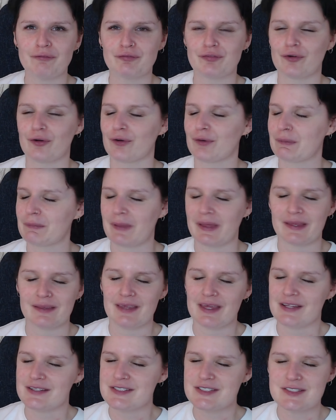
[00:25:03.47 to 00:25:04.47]
for like
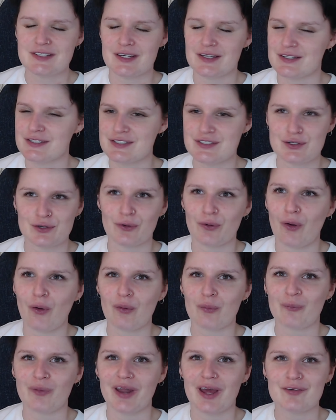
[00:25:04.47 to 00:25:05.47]
Instas
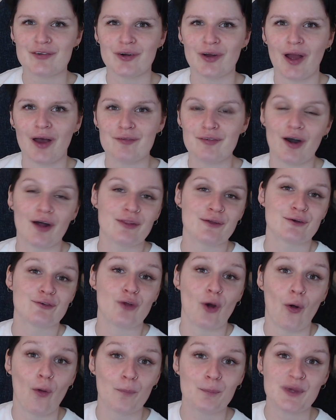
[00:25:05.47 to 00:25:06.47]
or whatever of other
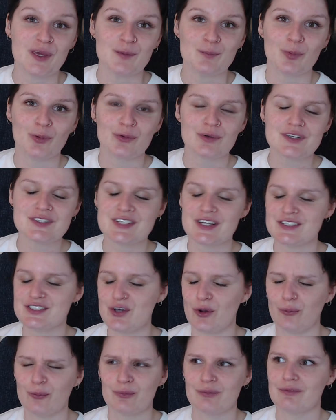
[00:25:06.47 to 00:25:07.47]
doll people because I
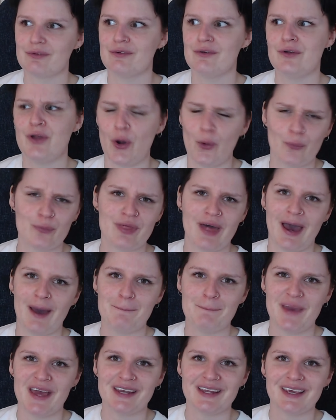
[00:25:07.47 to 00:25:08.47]
don't know that
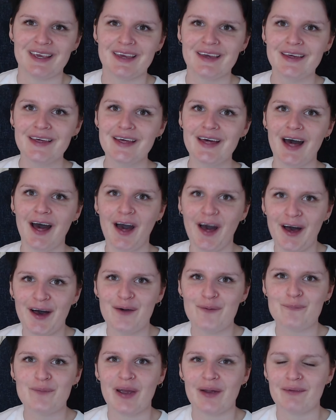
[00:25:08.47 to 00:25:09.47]
many
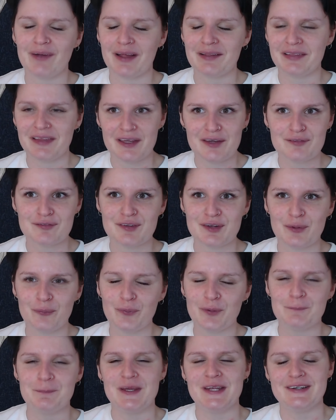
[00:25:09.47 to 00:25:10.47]
where I live, and it
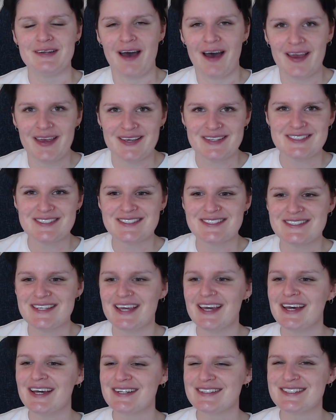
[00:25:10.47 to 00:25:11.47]
would be nice
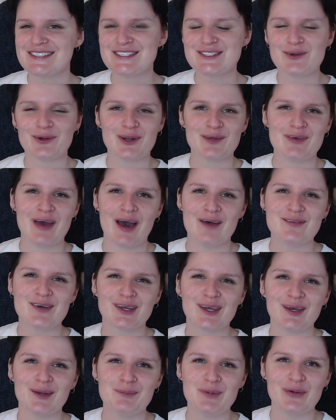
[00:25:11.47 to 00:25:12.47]
to sort of have a
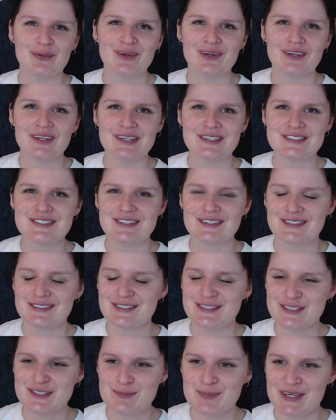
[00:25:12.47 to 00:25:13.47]
community
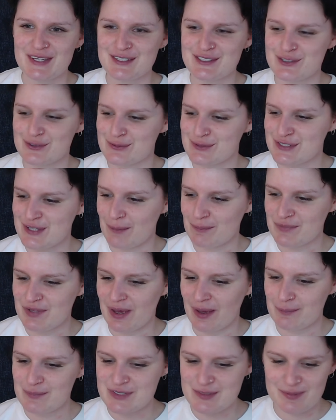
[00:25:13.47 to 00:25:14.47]
to speak to
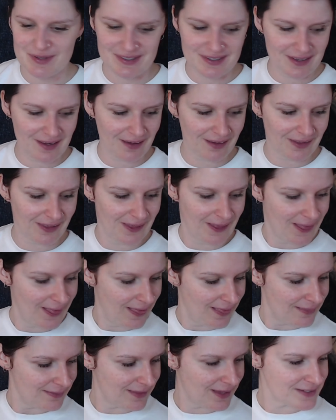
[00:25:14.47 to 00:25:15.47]
sometimes. But yeah,
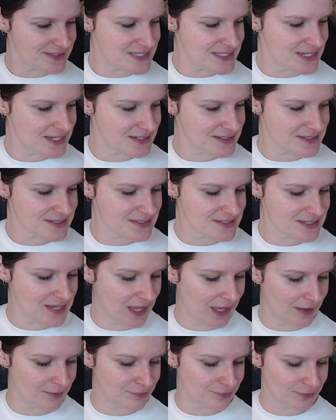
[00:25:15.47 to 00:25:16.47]
that's it
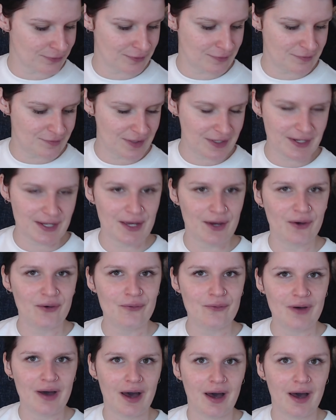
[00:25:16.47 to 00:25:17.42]
for the video.